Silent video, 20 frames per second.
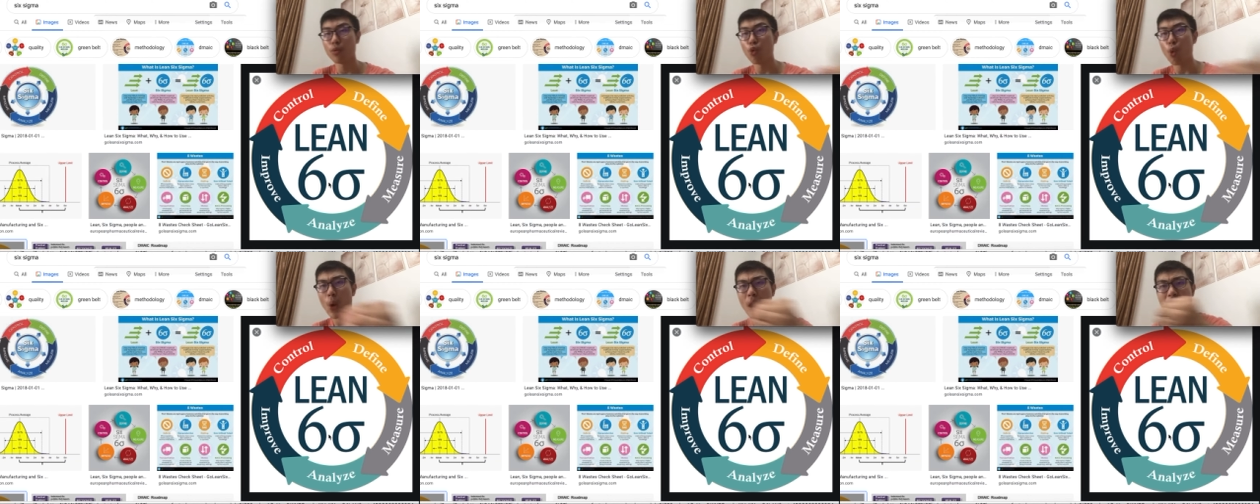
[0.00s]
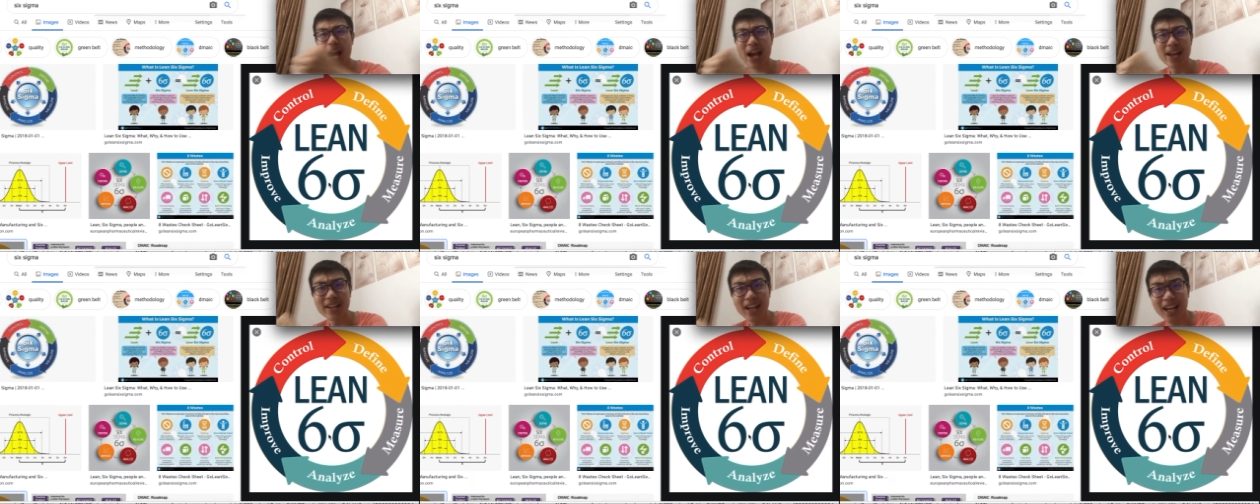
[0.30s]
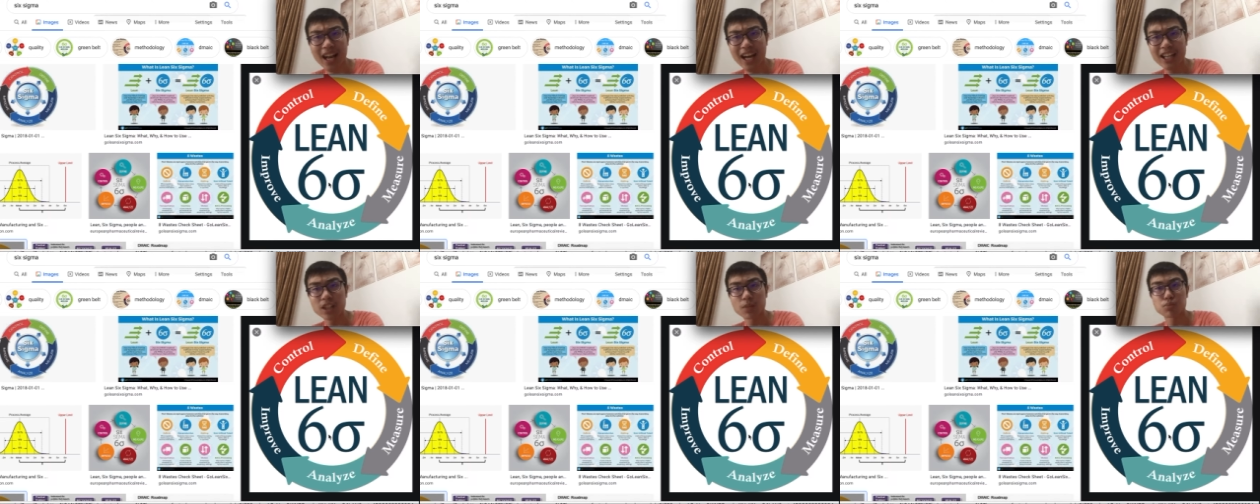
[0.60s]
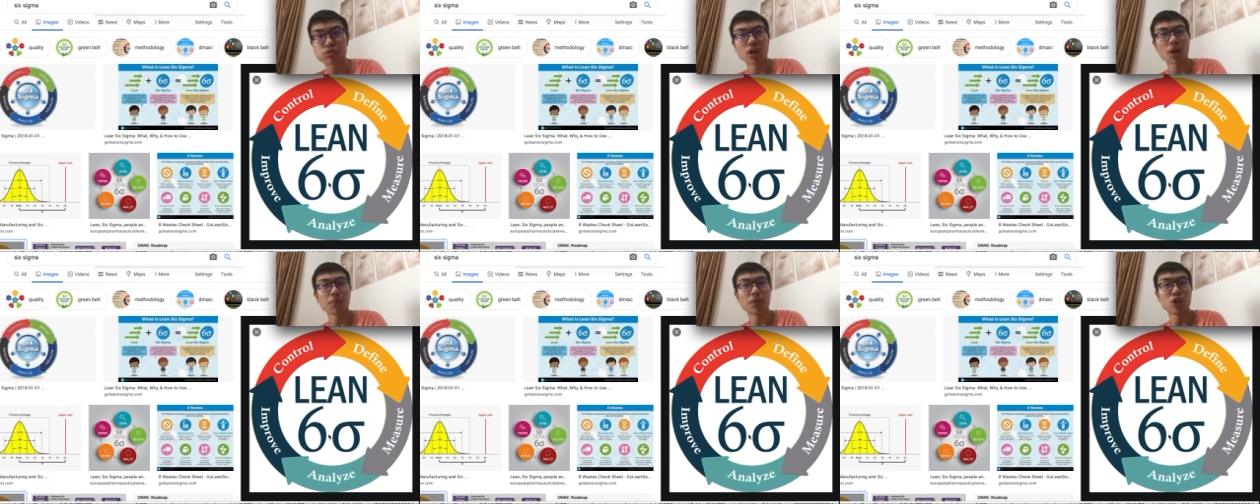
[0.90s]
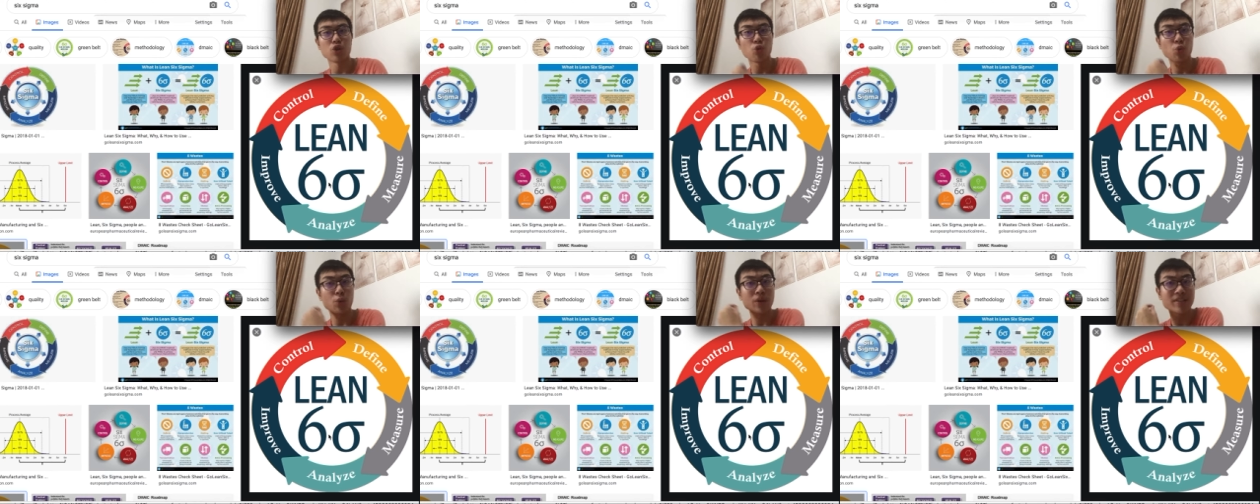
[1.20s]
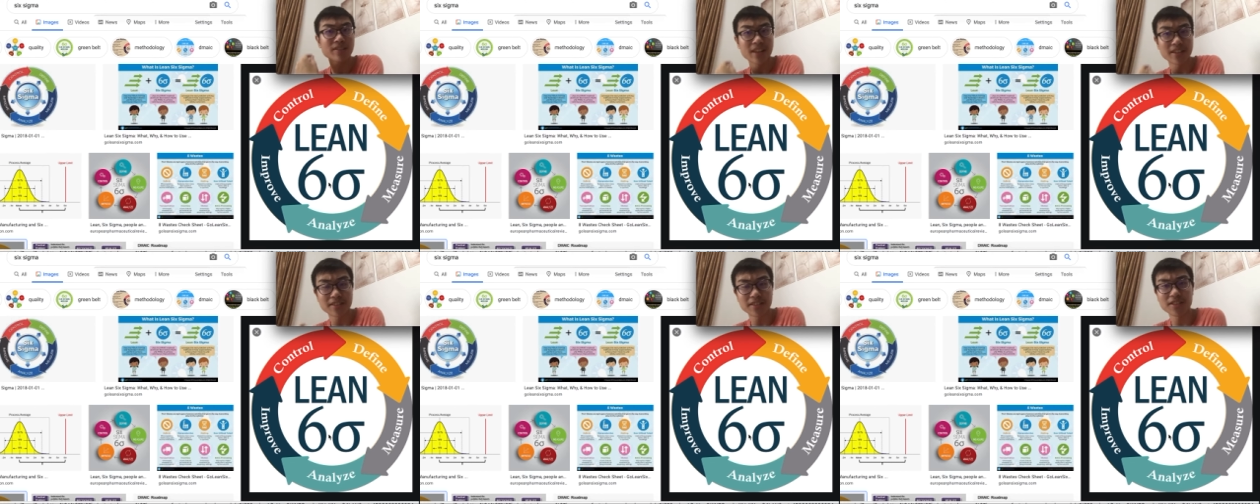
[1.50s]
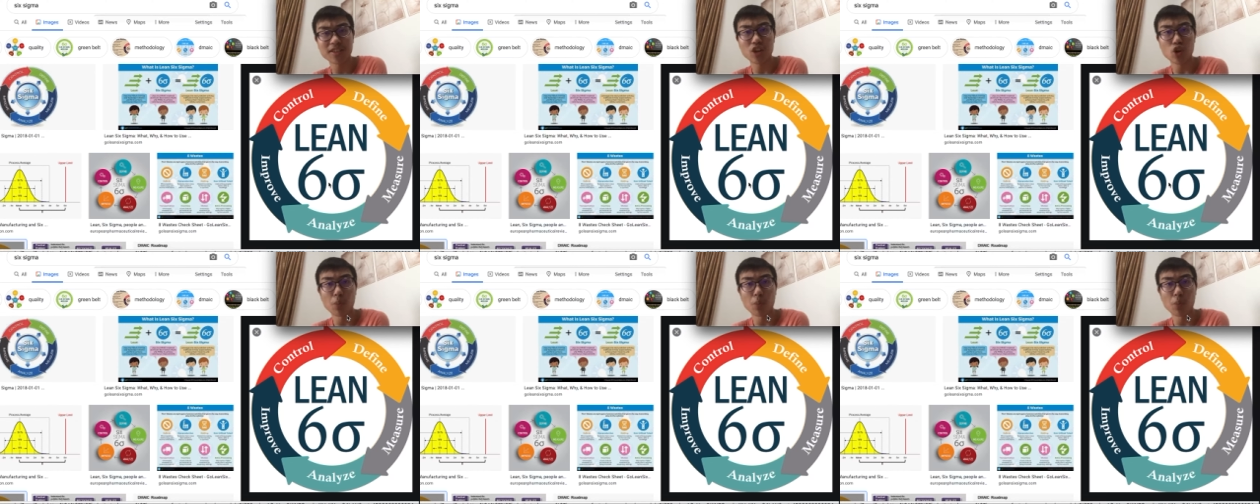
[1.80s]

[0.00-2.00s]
we'll analyze the problem with statistical